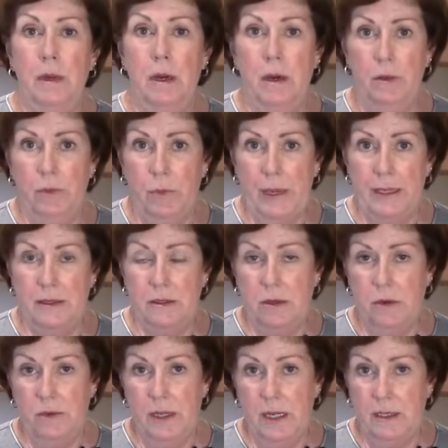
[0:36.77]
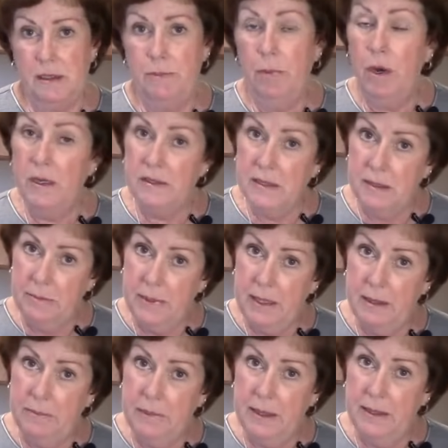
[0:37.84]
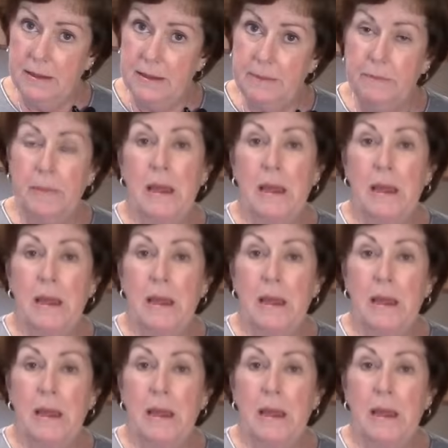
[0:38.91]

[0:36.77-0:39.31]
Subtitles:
otherwise known as Boston baked beans.